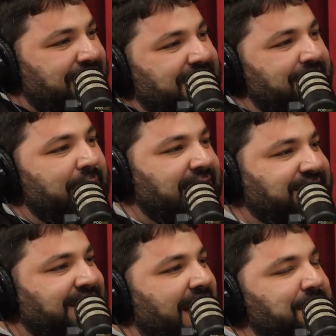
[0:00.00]
is really
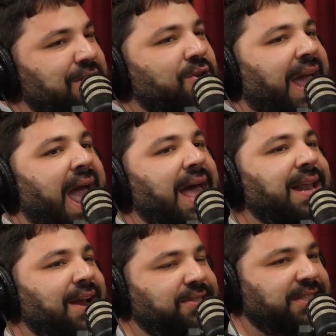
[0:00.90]
amazing. I mean, you
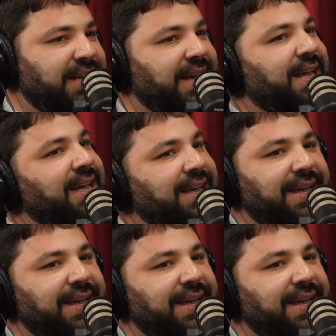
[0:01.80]
can't. Here's the thing.